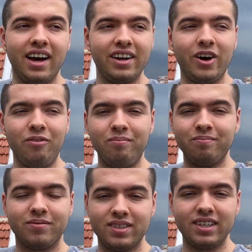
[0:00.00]
I know
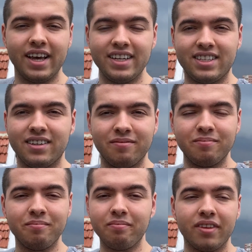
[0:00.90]
it's late.
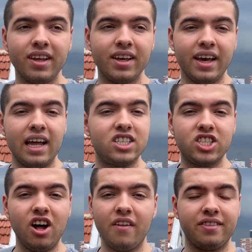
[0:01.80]
It's
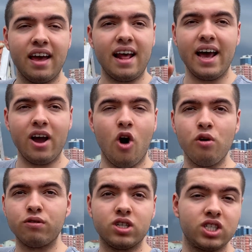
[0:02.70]
not that I
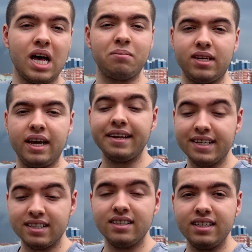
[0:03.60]
overslept, it
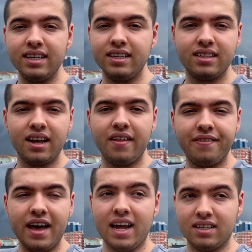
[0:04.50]
is indeed
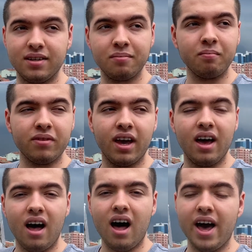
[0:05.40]
that
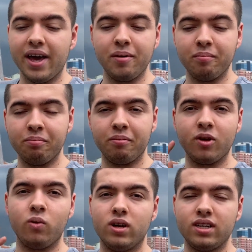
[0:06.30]
I
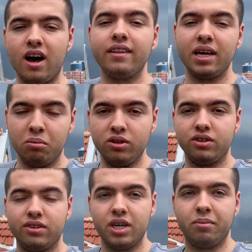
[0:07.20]
was unable to
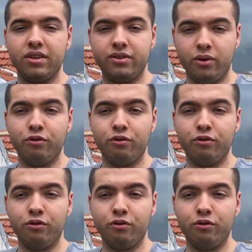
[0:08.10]
sleep until